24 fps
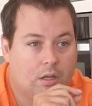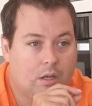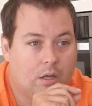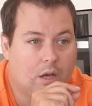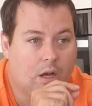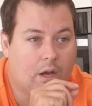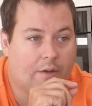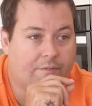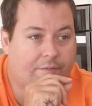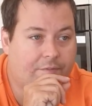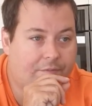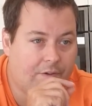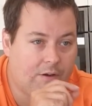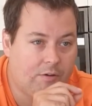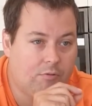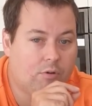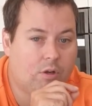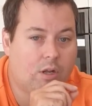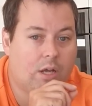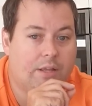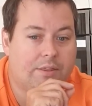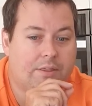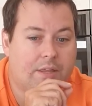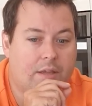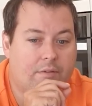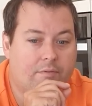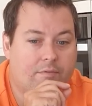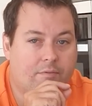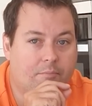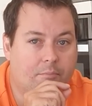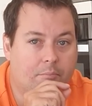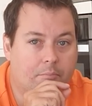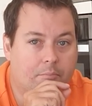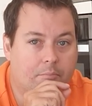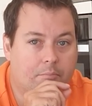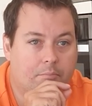I feel like they've
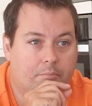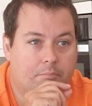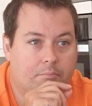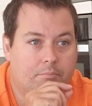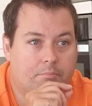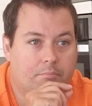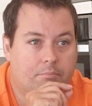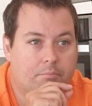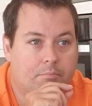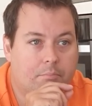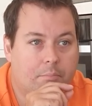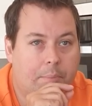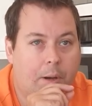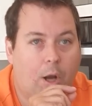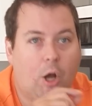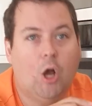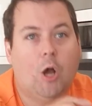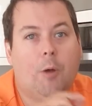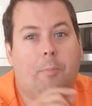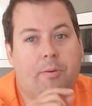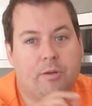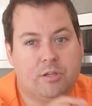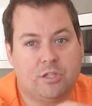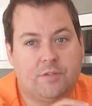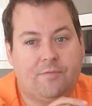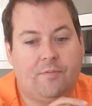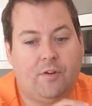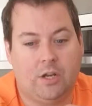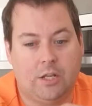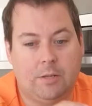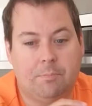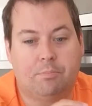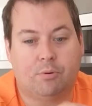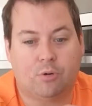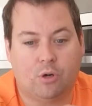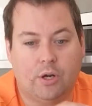purposefully
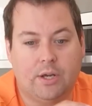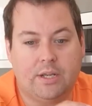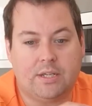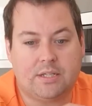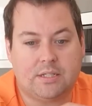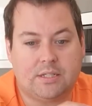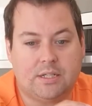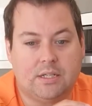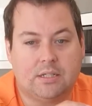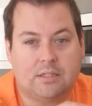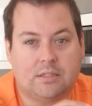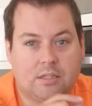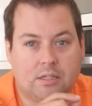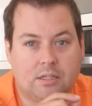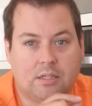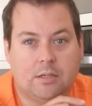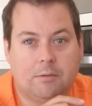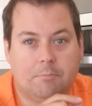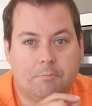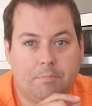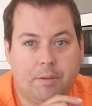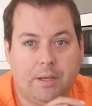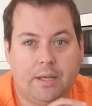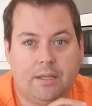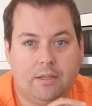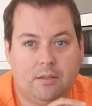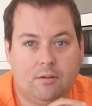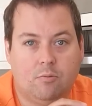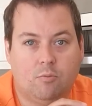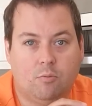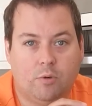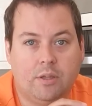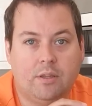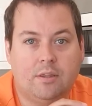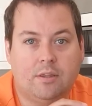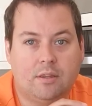priced it to compete
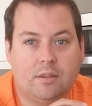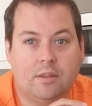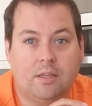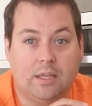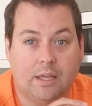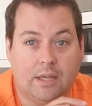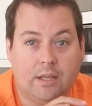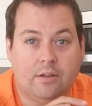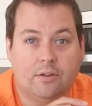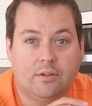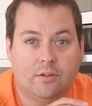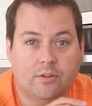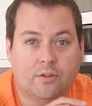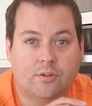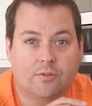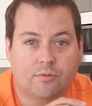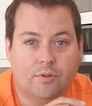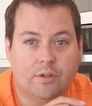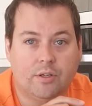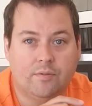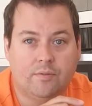with the Ender 3